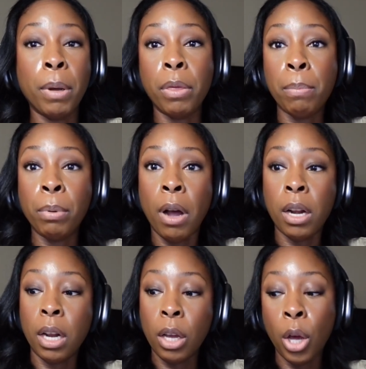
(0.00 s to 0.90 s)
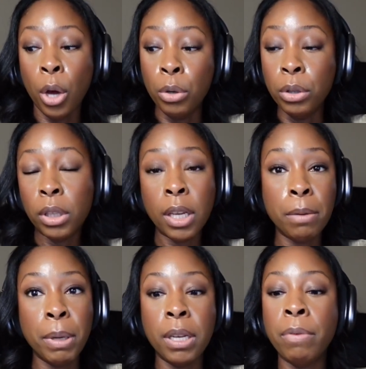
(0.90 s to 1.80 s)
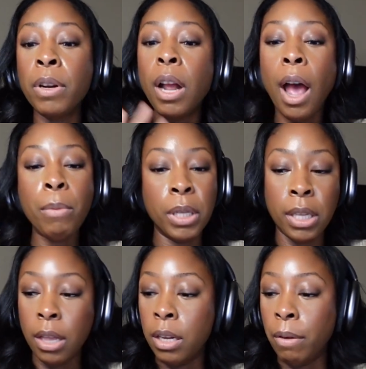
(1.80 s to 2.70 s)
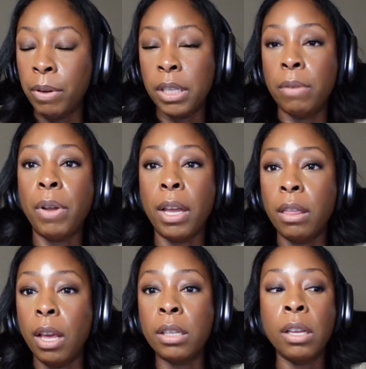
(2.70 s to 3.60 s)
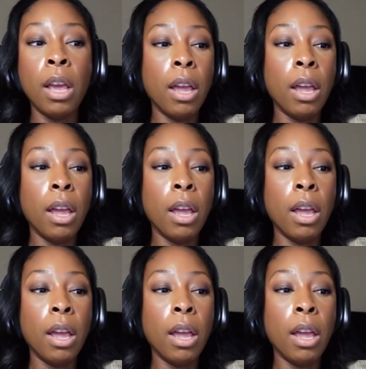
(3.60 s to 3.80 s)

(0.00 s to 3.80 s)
but the product codes could be different. I would say the difference of like this.